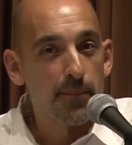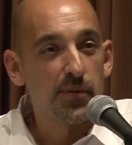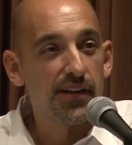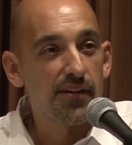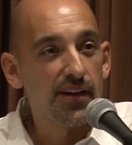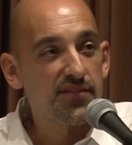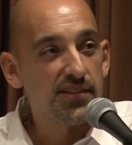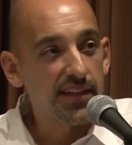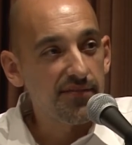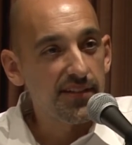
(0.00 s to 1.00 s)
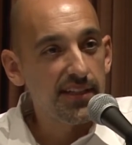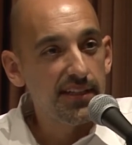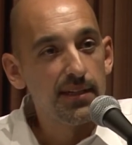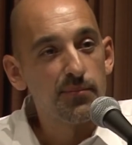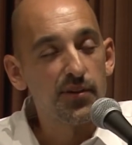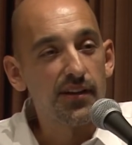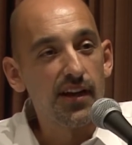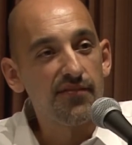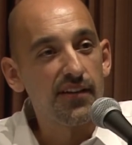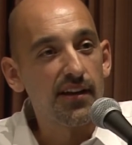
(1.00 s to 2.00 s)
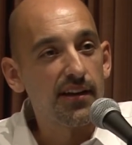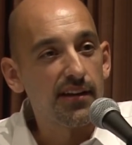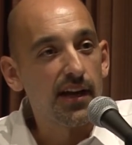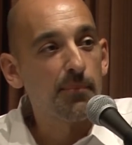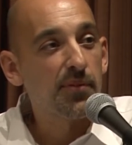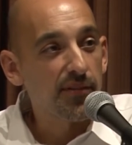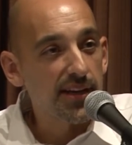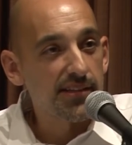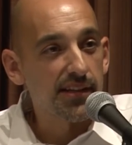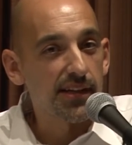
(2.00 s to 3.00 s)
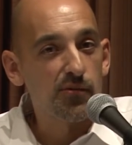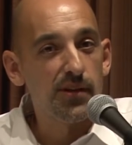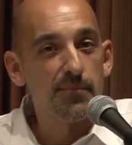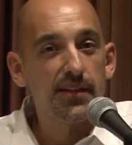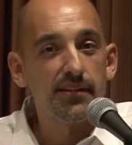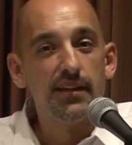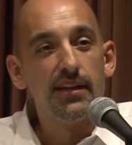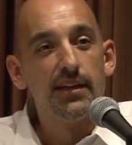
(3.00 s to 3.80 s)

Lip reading: Putting off safety, putting off upgrades and equipment,